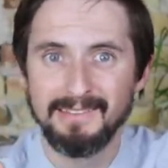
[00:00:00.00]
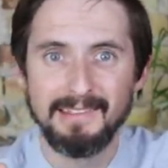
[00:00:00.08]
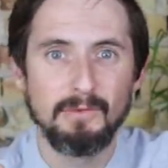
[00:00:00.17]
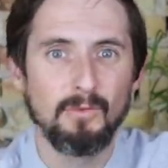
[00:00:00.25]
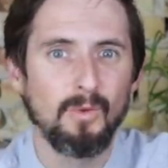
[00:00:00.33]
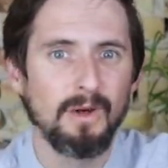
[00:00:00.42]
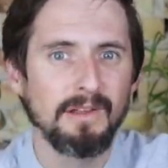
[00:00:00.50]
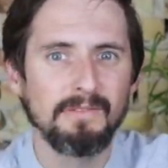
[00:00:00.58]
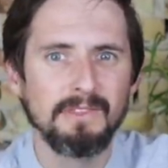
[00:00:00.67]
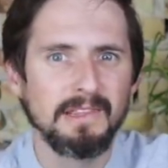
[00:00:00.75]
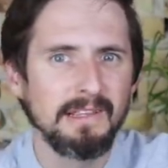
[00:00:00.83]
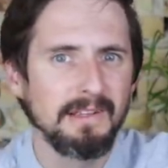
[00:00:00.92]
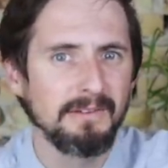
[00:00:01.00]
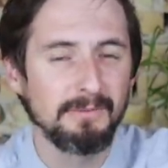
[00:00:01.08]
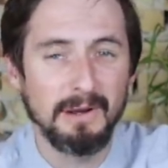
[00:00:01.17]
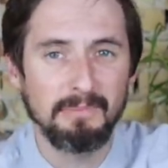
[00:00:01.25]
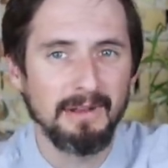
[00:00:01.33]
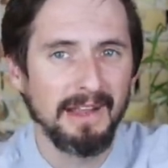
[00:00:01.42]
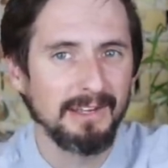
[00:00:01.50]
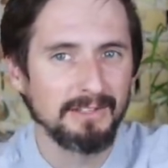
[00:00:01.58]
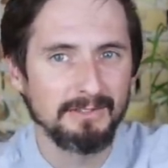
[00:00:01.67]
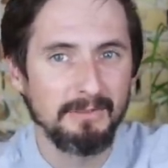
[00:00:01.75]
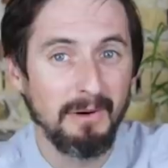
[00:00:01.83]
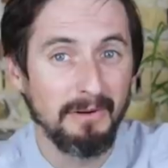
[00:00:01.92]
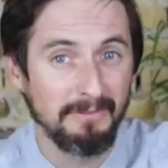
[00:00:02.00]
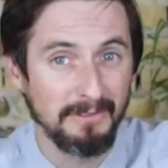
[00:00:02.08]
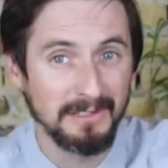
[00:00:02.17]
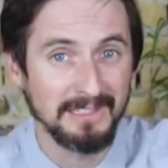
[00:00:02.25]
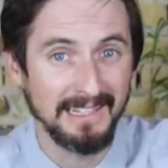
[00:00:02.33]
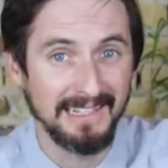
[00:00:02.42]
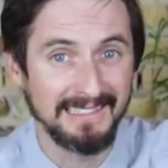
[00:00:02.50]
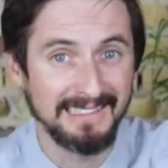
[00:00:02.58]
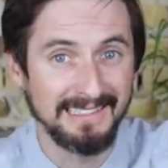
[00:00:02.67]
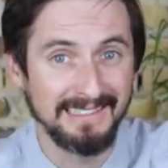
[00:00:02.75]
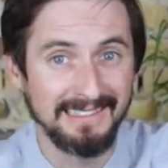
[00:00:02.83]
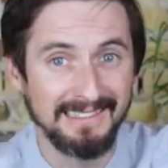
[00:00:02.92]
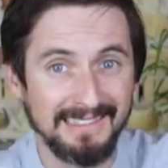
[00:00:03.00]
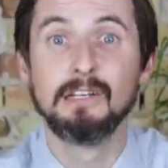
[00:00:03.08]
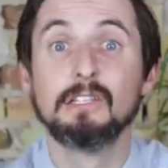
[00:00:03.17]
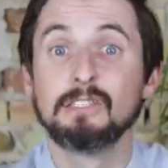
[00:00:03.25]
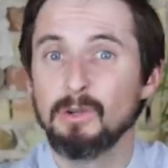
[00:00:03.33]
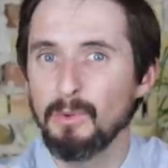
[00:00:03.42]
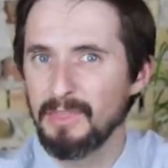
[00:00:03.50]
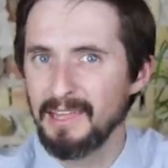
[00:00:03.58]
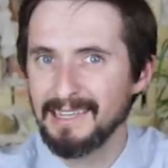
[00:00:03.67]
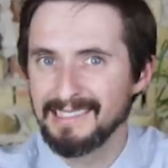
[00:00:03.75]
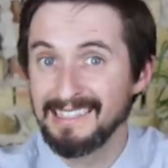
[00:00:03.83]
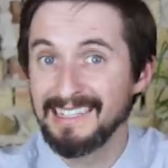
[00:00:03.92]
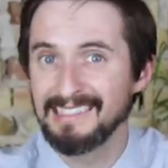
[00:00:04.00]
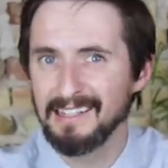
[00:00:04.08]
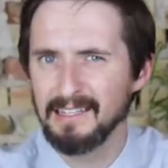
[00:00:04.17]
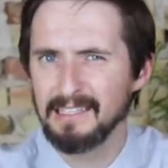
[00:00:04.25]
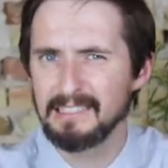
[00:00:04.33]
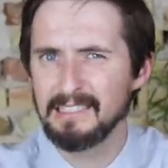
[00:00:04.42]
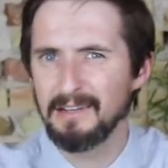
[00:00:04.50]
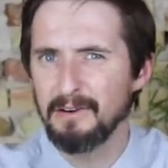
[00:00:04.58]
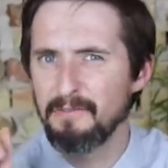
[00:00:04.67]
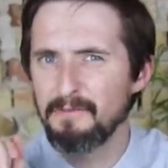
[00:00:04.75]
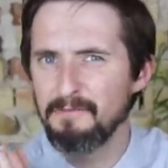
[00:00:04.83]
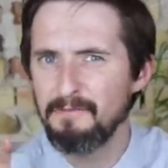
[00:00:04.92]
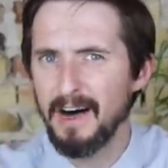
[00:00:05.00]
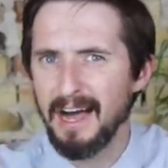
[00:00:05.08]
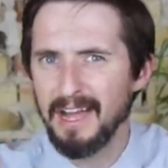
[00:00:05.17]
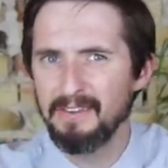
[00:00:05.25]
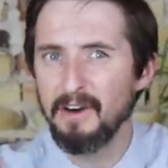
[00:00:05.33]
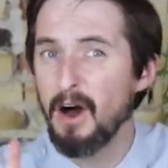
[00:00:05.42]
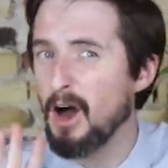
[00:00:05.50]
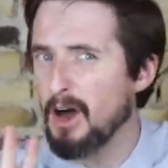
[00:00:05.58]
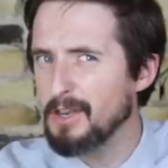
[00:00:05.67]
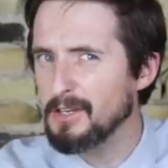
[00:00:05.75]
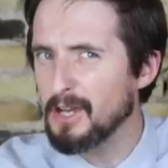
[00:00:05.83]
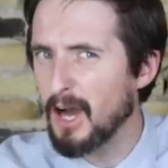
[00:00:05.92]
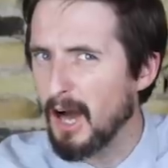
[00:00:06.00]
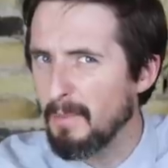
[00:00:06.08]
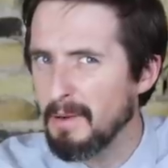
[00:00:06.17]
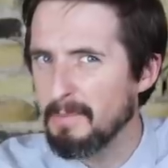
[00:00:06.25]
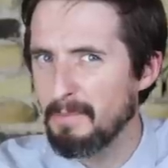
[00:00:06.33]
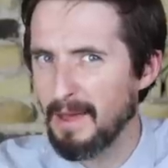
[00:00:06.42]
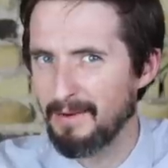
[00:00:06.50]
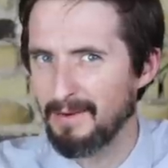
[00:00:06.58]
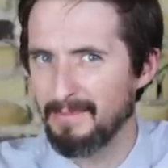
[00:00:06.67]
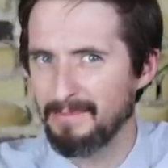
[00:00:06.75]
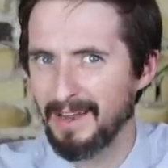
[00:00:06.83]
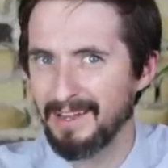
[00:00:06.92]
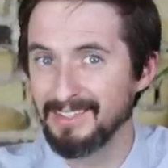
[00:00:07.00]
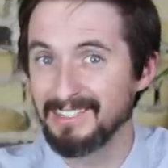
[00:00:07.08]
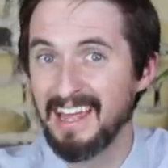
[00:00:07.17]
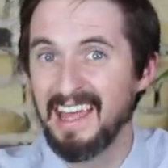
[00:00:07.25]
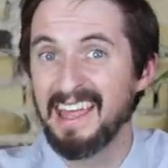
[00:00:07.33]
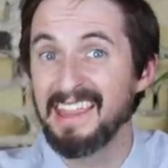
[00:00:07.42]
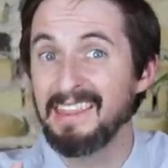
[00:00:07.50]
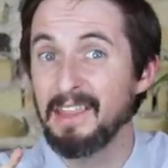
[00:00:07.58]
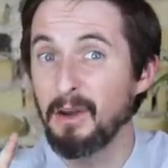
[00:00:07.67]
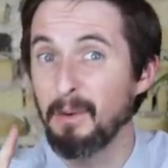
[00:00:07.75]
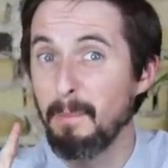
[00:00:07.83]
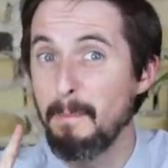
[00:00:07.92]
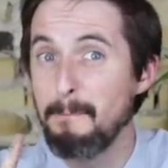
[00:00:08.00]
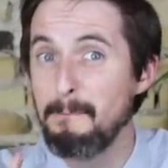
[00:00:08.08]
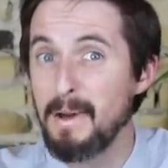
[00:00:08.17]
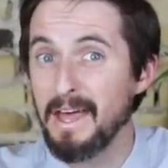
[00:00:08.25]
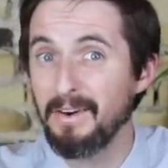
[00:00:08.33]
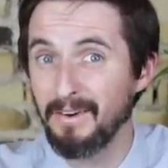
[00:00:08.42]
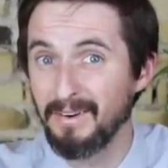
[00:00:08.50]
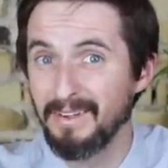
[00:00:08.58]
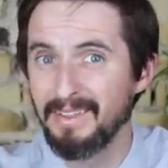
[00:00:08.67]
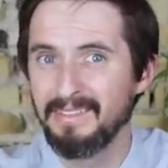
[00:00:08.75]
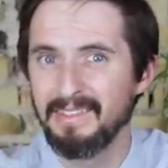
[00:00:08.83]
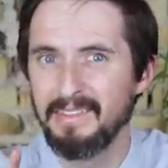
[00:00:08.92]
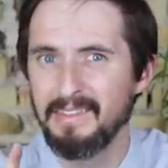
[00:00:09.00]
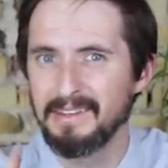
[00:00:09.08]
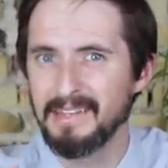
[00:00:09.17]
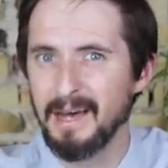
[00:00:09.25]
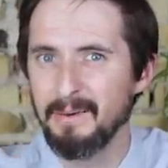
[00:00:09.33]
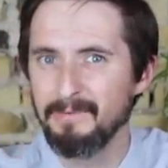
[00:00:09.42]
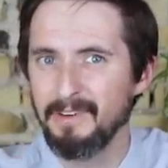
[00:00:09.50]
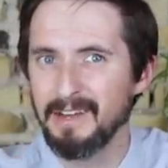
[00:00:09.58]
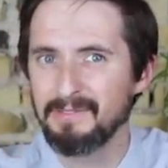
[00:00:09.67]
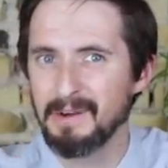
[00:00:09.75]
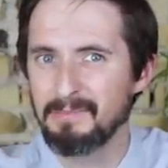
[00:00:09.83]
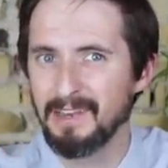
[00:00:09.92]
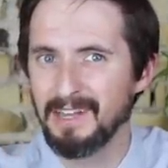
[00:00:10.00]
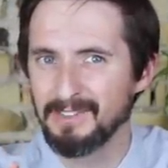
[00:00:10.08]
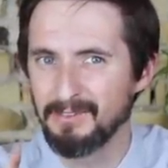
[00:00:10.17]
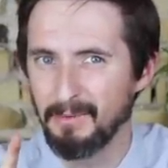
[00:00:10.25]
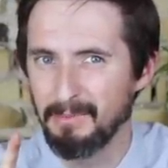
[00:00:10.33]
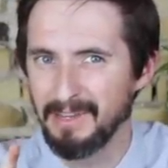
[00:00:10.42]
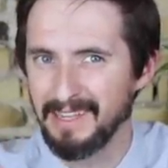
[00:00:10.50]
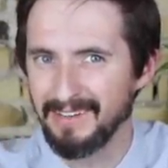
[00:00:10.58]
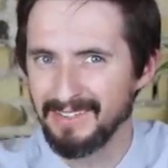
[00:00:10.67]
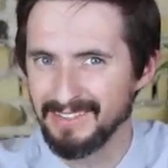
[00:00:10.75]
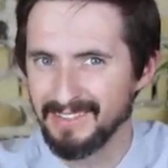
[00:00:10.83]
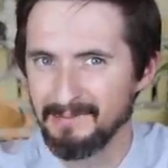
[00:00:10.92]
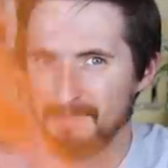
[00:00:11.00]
than one of the reptiles from our first list. So this is a list of five uncommon pet reptiles that are better than the top five reptiles for beginners.